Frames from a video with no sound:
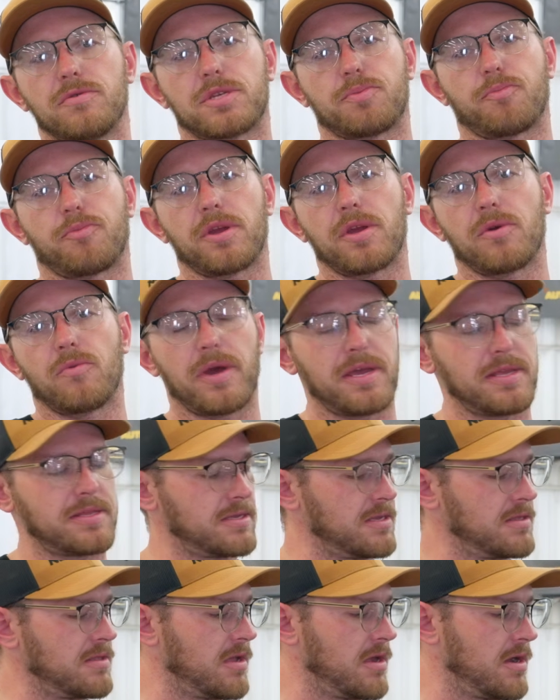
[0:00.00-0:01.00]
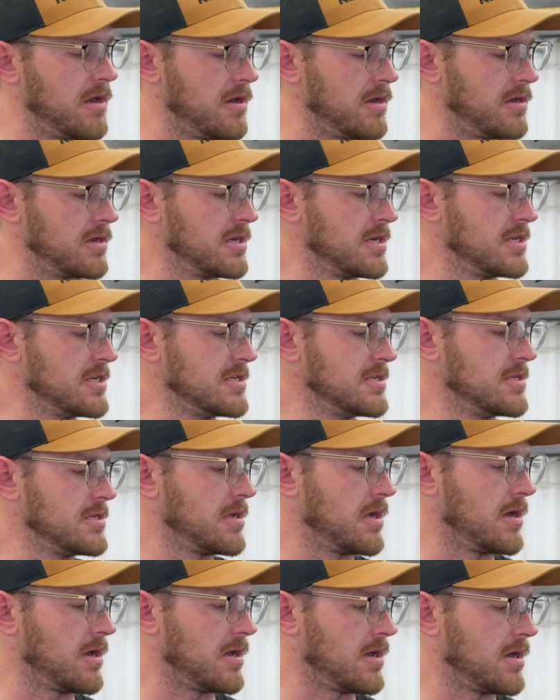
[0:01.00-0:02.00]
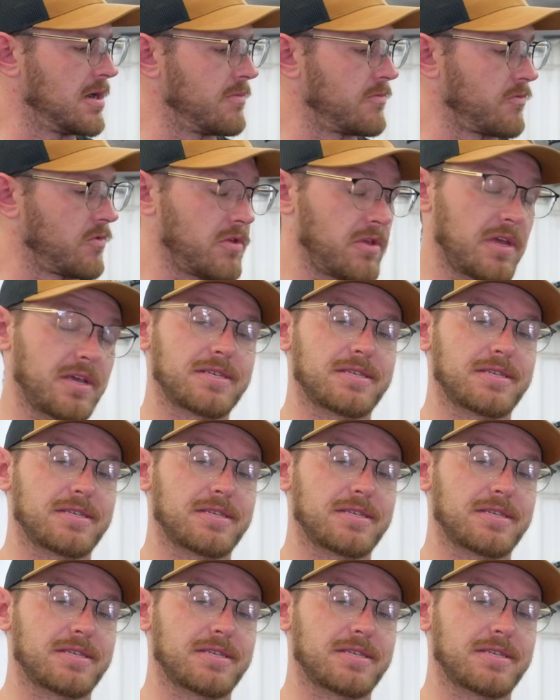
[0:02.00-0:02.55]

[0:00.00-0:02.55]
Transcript: spring weights in there. Really